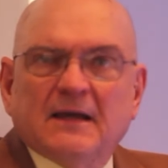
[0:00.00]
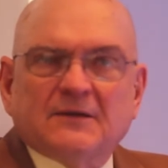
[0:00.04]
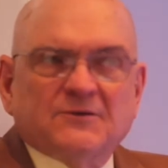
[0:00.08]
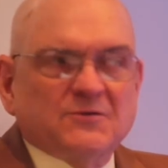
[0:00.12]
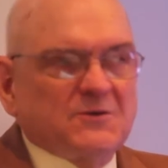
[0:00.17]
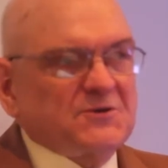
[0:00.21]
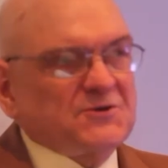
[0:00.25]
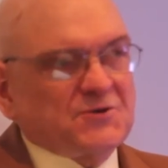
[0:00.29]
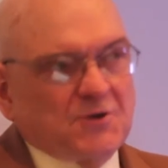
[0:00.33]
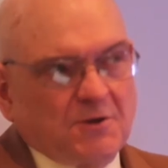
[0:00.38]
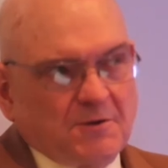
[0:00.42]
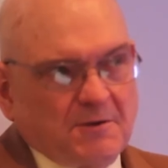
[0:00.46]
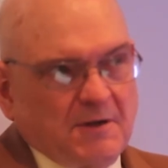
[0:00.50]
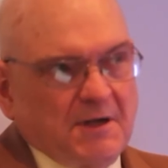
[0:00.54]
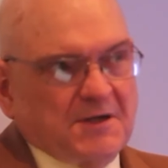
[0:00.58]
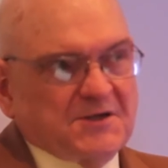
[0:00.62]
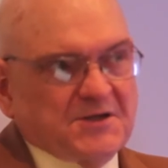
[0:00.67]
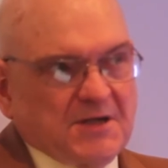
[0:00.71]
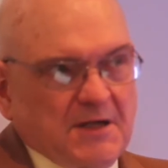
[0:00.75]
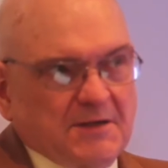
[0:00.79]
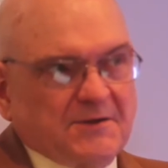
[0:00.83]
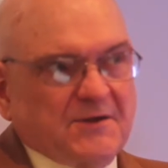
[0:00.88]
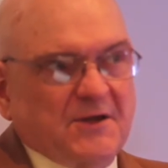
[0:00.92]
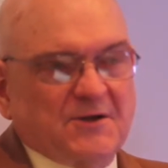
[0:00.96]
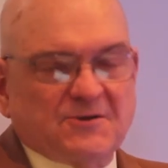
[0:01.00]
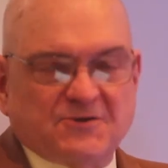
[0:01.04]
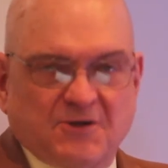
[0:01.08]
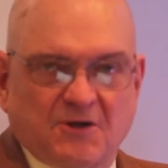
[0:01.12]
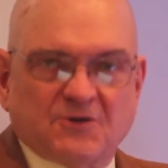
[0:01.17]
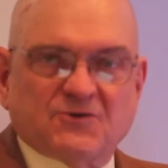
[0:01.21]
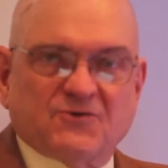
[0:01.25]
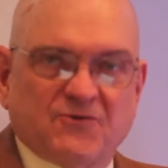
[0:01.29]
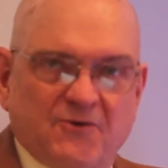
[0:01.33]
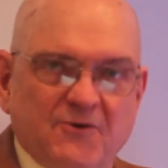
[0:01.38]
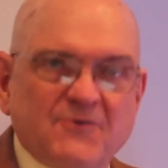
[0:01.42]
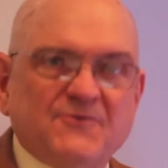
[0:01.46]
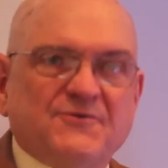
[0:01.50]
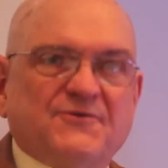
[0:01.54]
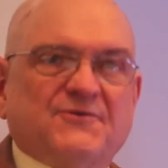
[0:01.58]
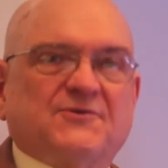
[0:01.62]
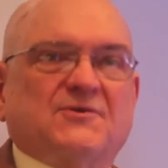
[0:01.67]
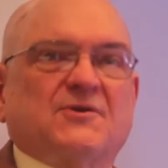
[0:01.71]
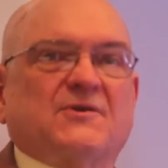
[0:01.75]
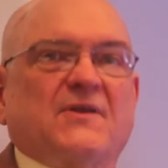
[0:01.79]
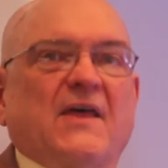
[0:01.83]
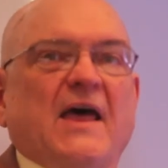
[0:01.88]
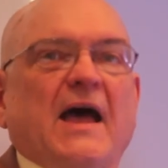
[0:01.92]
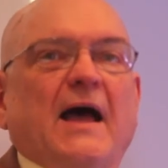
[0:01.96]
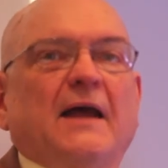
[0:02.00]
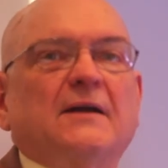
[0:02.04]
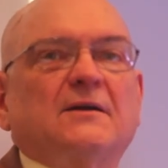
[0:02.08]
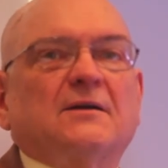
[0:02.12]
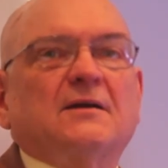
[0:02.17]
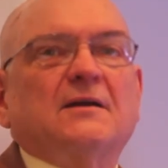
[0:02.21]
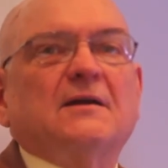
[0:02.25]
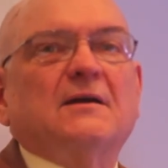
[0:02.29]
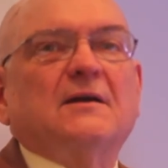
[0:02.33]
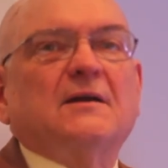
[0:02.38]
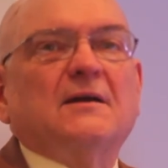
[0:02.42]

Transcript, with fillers: To a certain extent, there's a truth to that,